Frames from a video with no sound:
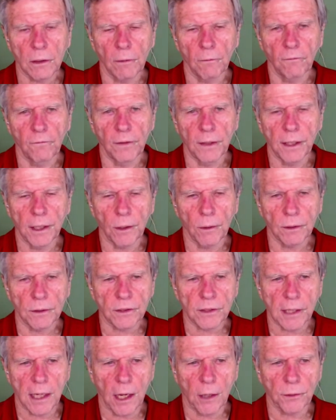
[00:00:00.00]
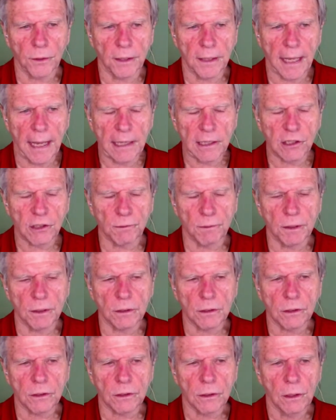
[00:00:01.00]
video and sound
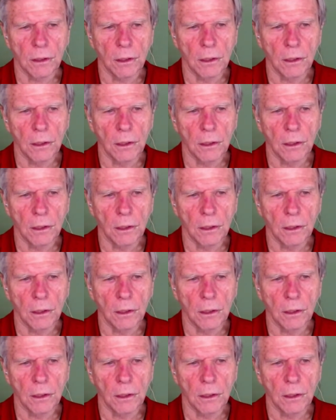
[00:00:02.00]
enhancements.